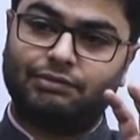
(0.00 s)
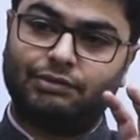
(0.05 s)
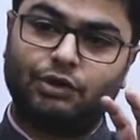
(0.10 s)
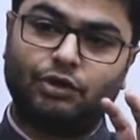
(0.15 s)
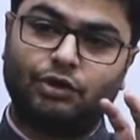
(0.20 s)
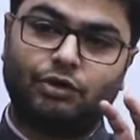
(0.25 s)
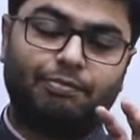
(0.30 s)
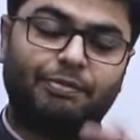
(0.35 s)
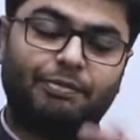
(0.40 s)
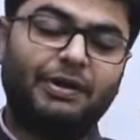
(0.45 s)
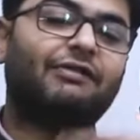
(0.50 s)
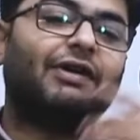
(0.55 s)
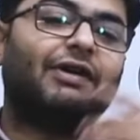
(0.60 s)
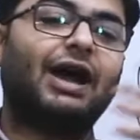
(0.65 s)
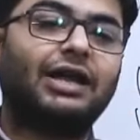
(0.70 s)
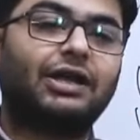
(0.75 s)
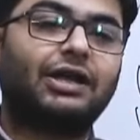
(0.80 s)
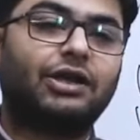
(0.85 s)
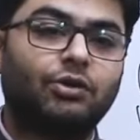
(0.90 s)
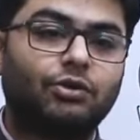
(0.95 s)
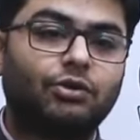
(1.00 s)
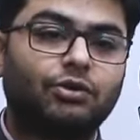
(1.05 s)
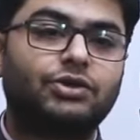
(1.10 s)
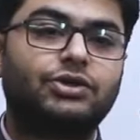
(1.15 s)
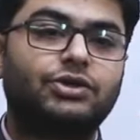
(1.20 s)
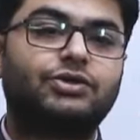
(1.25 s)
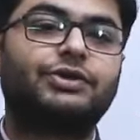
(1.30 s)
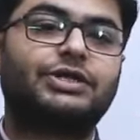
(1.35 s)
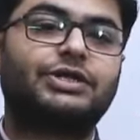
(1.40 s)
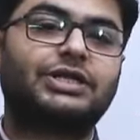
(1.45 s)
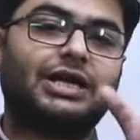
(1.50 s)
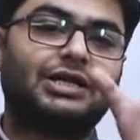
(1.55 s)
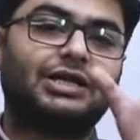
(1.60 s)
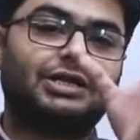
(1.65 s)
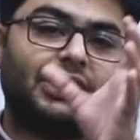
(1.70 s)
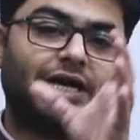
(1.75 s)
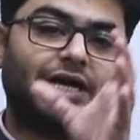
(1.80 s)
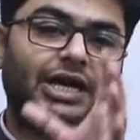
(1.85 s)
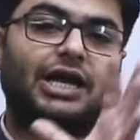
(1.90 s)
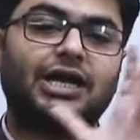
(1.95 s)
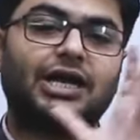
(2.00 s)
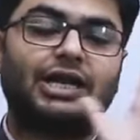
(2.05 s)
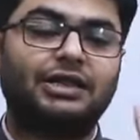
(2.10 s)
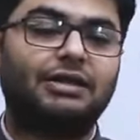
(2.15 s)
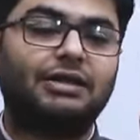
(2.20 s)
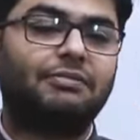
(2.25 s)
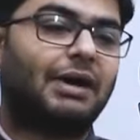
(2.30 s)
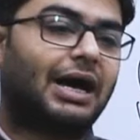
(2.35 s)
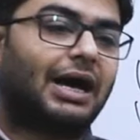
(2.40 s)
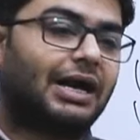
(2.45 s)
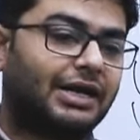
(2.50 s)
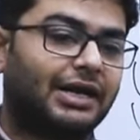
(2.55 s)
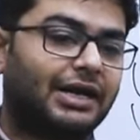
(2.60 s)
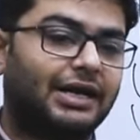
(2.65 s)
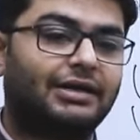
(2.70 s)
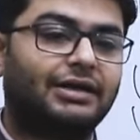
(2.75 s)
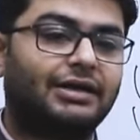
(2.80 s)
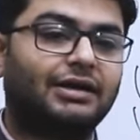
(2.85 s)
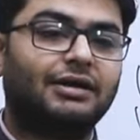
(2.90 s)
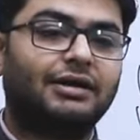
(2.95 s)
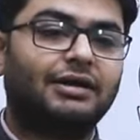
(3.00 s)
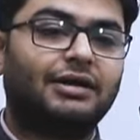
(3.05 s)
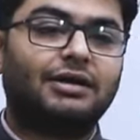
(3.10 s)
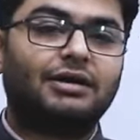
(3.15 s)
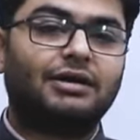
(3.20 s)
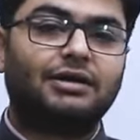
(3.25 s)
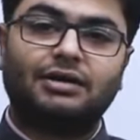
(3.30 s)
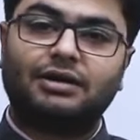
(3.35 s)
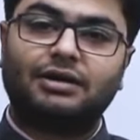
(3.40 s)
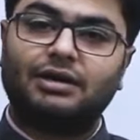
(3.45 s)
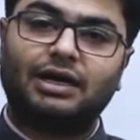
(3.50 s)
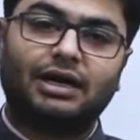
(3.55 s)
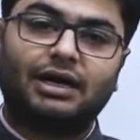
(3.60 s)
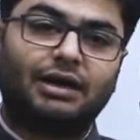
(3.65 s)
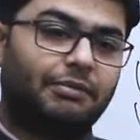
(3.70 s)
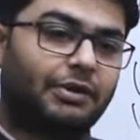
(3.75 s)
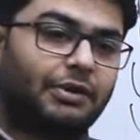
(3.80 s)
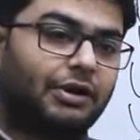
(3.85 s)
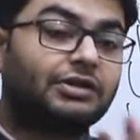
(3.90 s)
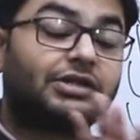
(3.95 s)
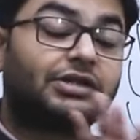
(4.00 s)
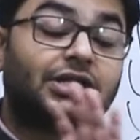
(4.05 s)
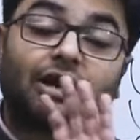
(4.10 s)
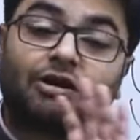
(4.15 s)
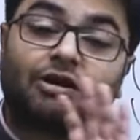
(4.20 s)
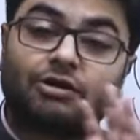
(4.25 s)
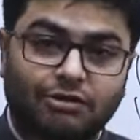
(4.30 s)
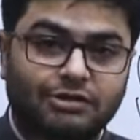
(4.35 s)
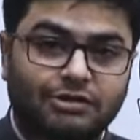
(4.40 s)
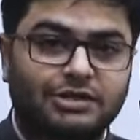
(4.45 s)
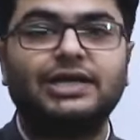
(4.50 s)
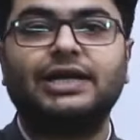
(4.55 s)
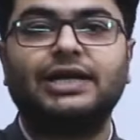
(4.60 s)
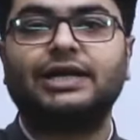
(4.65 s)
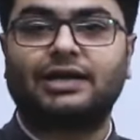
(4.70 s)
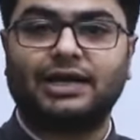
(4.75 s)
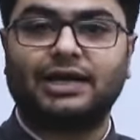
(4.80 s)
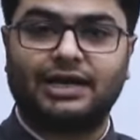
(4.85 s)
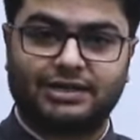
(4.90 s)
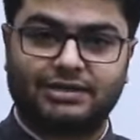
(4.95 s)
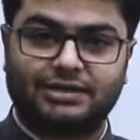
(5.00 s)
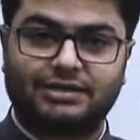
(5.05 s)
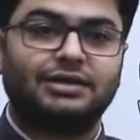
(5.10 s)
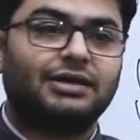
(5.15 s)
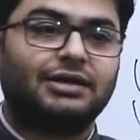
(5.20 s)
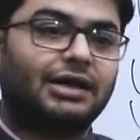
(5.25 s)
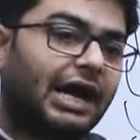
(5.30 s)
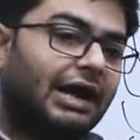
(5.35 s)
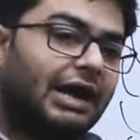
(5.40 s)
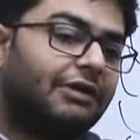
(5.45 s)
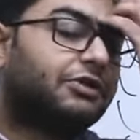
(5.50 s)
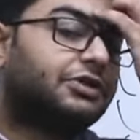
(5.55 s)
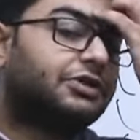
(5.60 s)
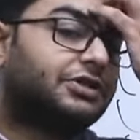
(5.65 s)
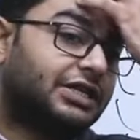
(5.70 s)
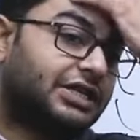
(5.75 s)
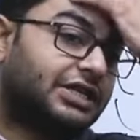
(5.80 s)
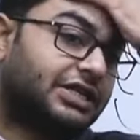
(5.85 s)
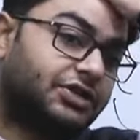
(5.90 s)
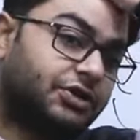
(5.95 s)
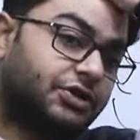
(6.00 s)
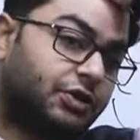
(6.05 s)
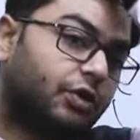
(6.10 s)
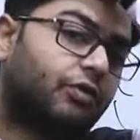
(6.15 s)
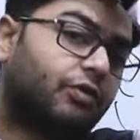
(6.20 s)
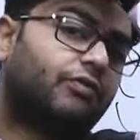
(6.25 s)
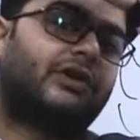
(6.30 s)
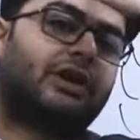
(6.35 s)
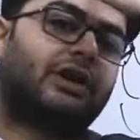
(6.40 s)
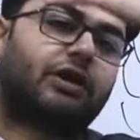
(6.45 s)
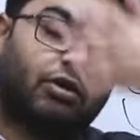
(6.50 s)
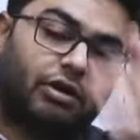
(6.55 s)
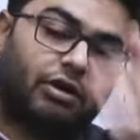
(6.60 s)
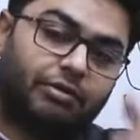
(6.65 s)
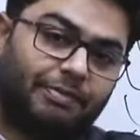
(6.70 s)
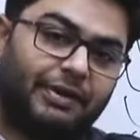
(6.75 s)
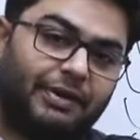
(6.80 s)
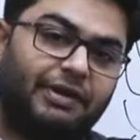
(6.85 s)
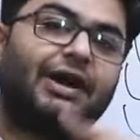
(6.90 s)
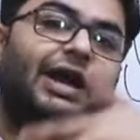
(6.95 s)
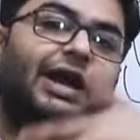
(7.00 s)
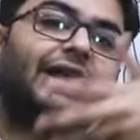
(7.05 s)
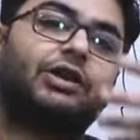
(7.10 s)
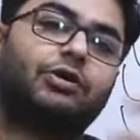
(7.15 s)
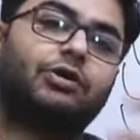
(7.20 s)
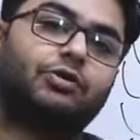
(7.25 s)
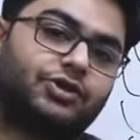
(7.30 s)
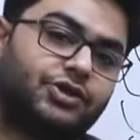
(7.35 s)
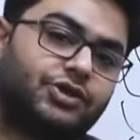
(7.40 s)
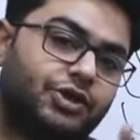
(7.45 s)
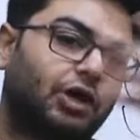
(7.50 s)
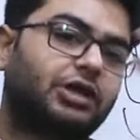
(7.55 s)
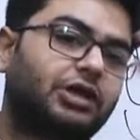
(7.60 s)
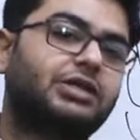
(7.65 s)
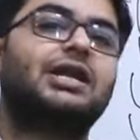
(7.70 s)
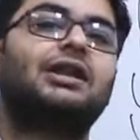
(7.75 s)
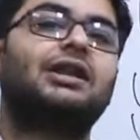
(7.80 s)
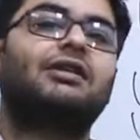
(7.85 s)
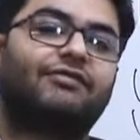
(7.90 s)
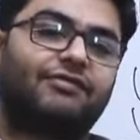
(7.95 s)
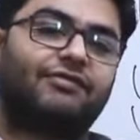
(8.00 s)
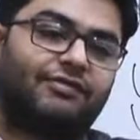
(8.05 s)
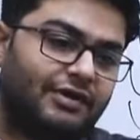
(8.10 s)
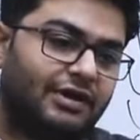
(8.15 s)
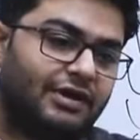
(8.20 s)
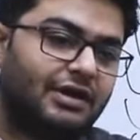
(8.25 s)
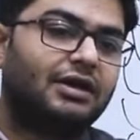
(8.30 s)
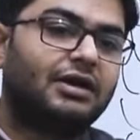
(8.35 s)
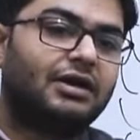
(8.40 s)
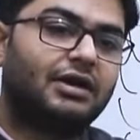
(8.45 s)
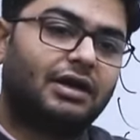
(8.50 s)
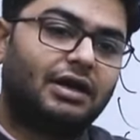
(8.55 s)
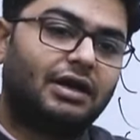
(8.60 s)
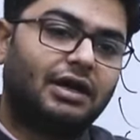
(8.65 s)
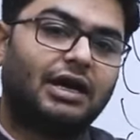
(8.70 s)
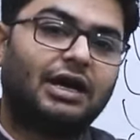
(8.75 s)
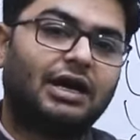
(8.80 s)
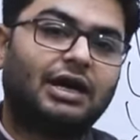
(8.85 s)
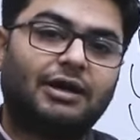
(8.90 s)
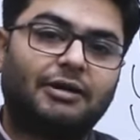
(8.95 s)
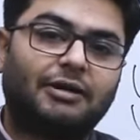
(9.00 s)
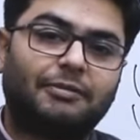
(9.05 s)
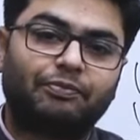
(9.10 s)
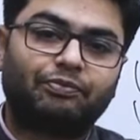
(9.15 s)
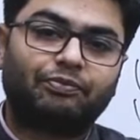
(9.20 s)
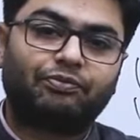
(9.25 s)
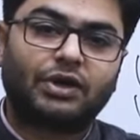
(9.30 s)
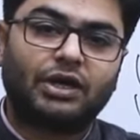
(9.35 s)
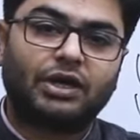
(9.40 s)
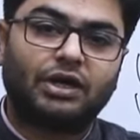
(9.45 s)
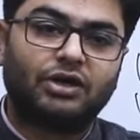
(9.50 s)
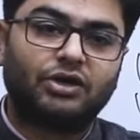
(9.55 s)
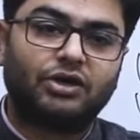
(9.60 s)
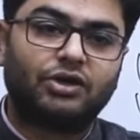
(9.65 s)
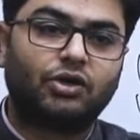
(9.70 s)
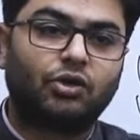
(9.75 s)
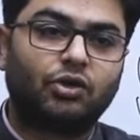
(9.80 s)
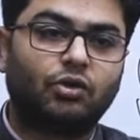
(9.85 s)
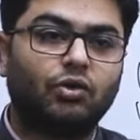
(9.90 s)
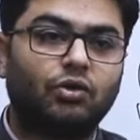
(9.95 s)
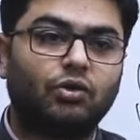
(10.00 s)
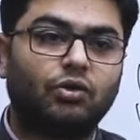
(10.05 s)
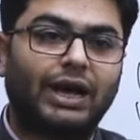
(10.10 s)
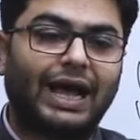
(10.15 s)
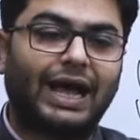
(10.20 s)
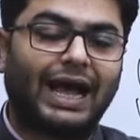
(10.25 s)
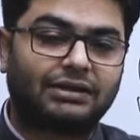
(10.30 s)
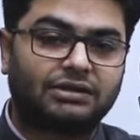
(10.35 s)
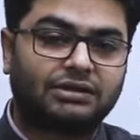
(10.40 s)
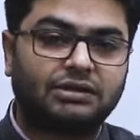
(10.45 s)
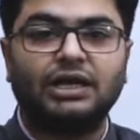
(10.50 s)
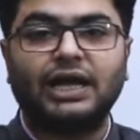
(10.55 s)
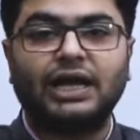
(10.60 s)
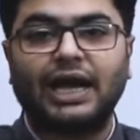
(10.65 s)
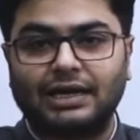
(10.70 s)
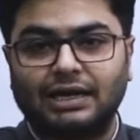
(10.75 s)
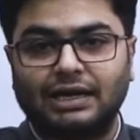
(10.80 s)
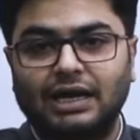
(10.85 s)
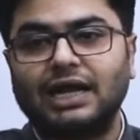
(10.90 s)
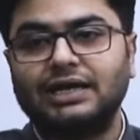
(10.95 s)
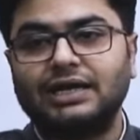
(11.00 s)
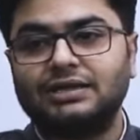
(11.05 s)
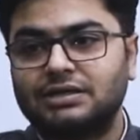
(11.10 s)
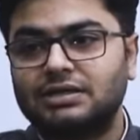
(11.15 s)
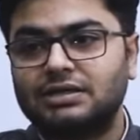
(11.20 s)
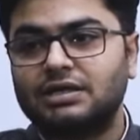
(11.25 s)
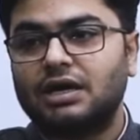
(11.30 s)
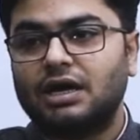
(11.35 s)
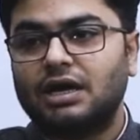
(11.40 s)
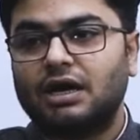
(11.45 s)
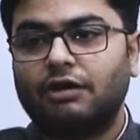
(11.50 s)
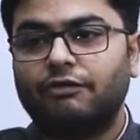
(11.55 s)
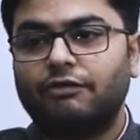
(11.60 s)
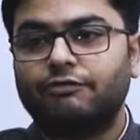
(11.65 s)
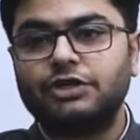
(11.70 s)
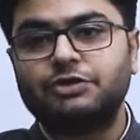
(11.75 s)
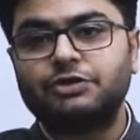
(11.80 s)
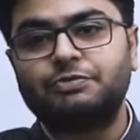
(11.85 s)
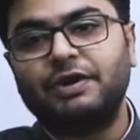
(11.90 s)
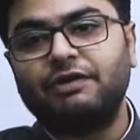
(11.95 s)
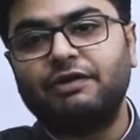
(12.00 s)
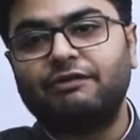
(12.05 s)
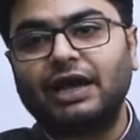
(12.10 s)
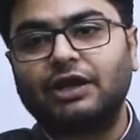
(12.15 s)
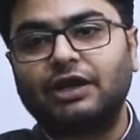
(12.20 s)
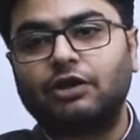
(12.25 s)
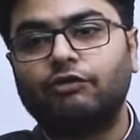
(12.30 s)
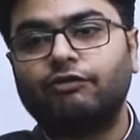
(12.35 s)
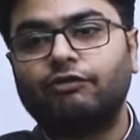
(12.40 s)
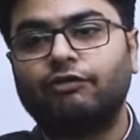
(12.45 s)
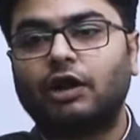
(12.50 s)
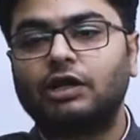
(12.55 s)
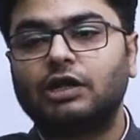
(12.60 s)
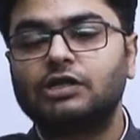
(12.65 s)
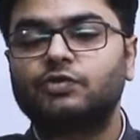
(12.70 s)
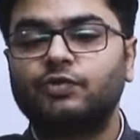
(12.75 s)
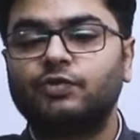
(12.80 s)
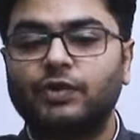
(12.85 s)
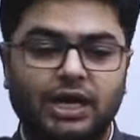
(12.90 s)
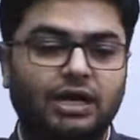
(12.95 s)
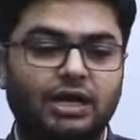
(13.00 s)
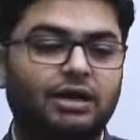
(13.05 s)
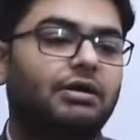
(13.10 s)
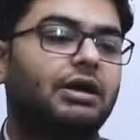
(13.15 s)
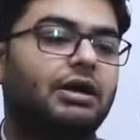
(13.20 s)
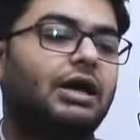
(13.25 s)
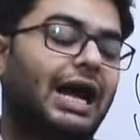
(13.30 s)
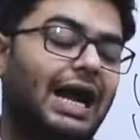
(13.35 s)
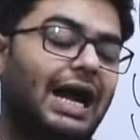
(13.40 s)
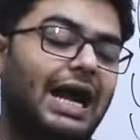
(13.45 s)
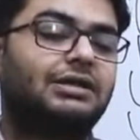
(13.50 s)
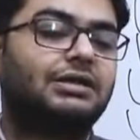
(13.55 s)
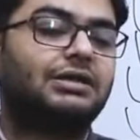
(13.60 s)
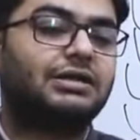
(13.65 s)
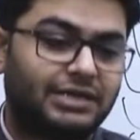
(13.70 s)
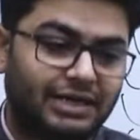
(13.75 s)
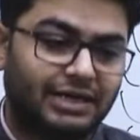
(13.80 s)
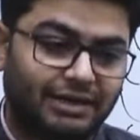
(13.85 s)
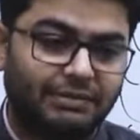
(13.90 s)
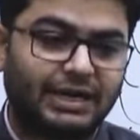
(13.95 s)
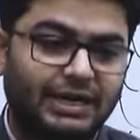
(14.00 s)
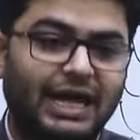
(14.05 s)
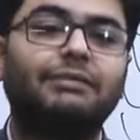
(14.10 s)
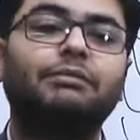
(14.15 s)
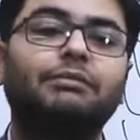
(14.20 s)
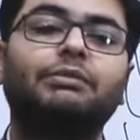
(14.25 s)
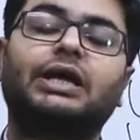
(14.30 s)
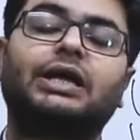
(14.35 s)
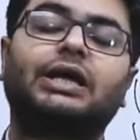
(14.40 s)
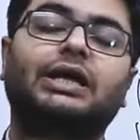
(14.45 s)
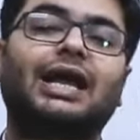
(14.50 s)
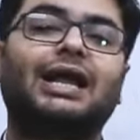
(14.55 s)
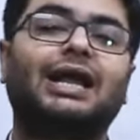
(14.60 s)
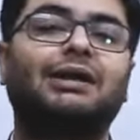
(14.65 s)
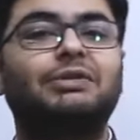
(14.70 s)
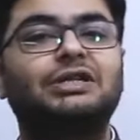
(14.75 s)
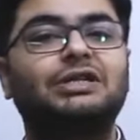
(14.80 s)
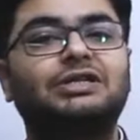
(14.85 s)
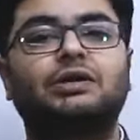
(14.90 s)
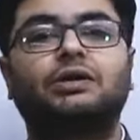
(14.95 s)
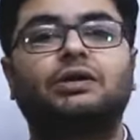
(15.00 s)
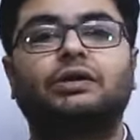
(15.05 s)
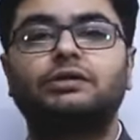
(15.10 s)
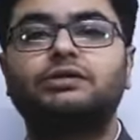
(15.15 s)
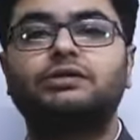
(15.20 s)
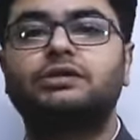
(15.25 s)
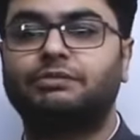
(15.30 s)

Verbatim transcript: you know, PYQs which are there in the market because they are grossly incorrect. I would suggest you to work on PYQs yourself to actually analyze which PYQ falls where. At the same time, there can be certain